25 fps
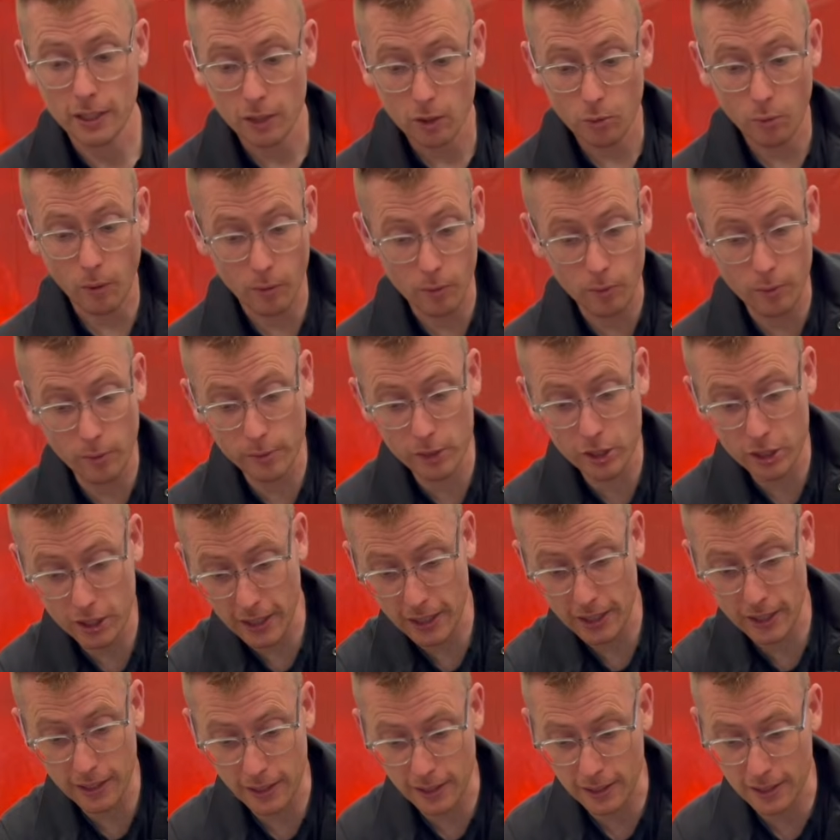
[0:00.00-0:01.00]
When we
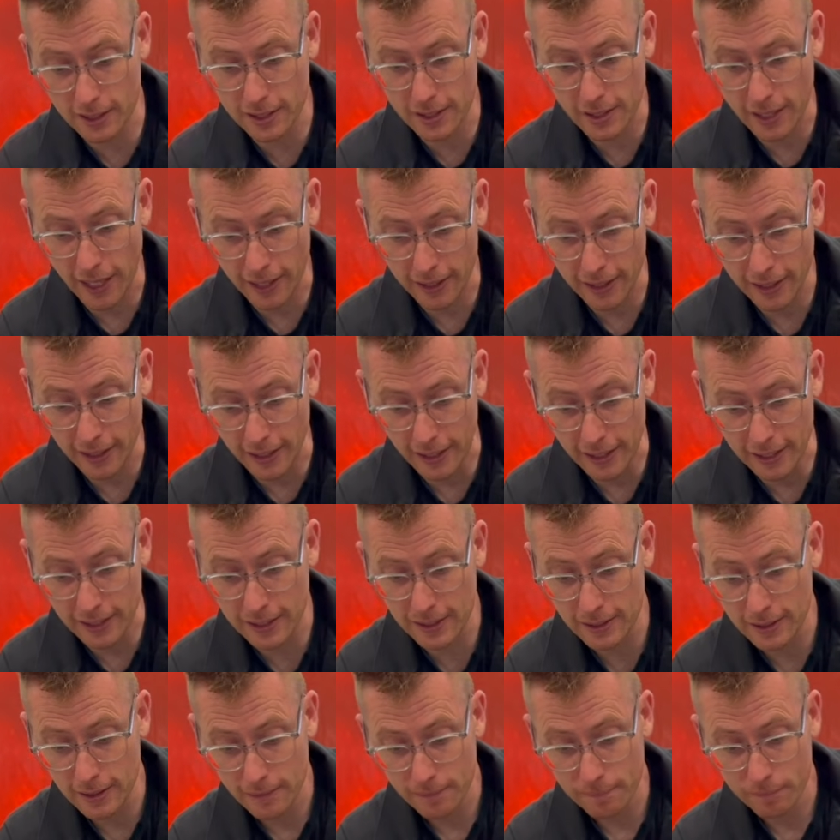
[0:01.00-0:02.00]
machined it and designed
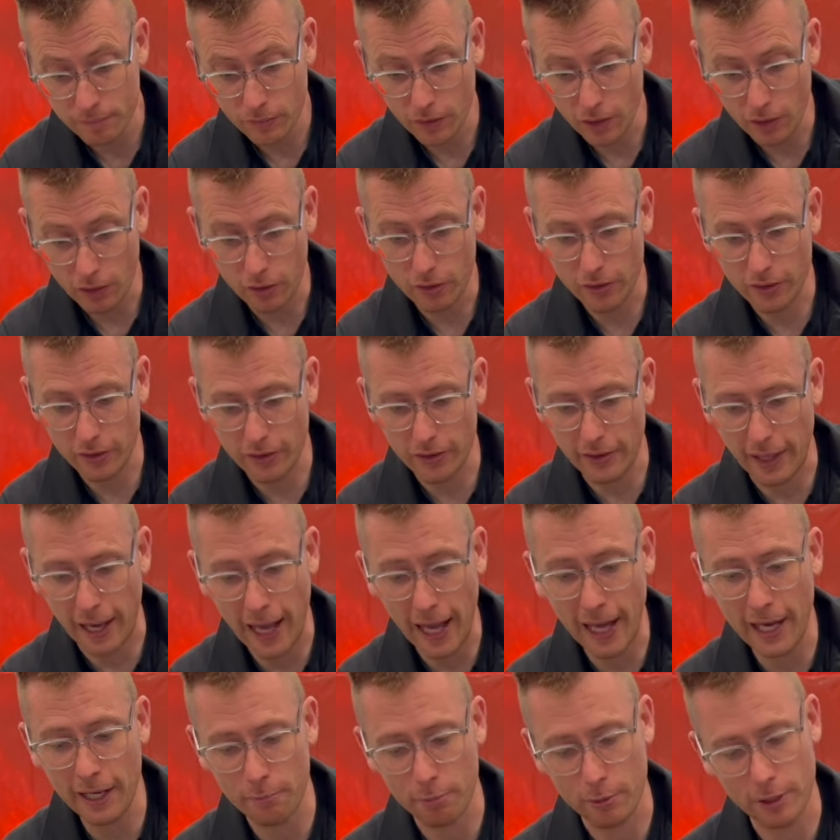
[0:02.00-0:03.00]
this, the
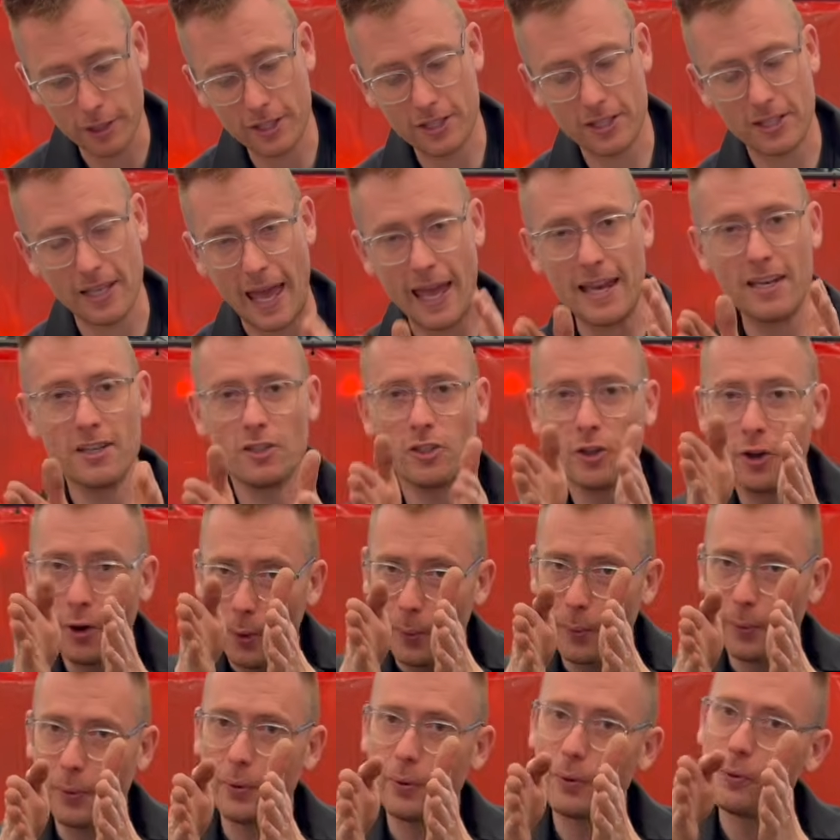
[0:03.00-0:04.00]
hybrids end
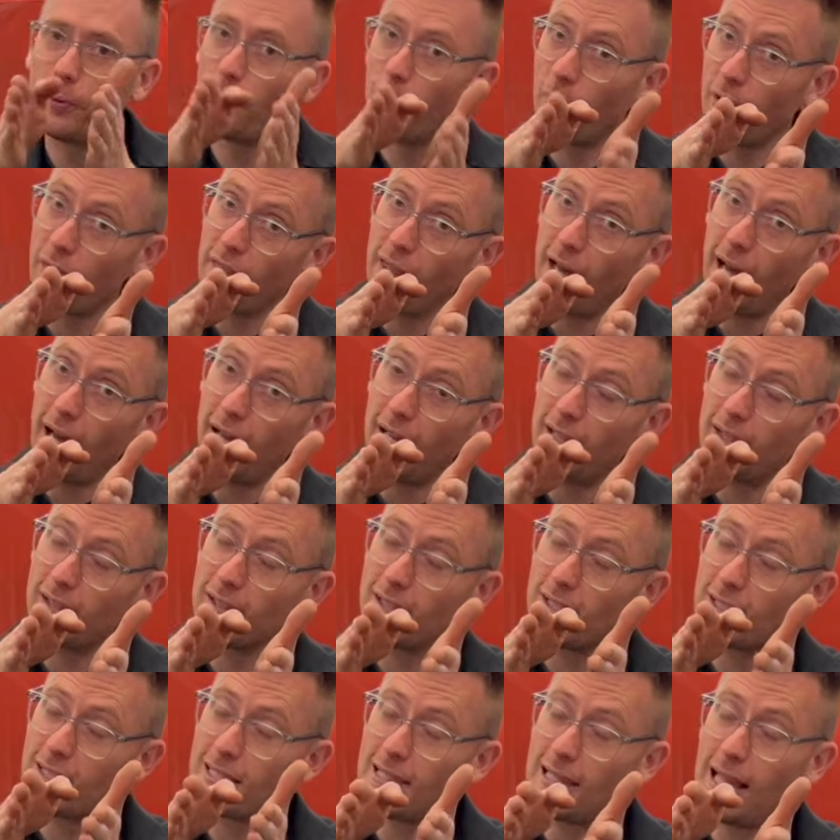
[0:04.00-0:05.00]
up with that
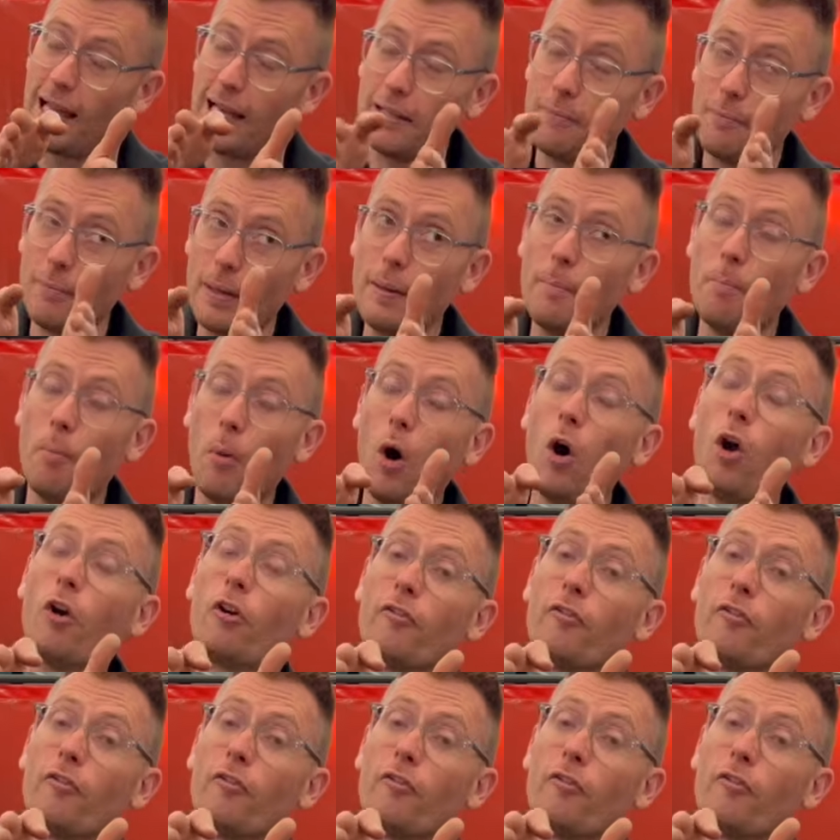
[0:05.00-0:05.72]
slight bit more